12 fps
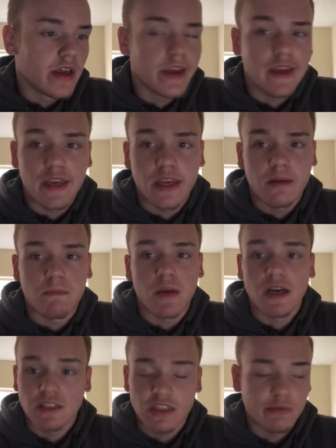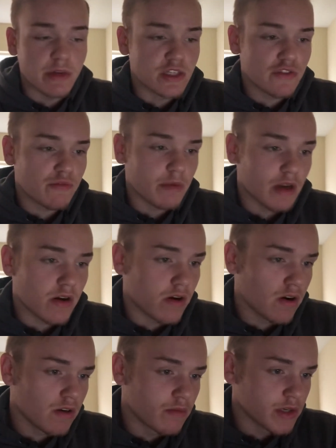and my suspension for my car,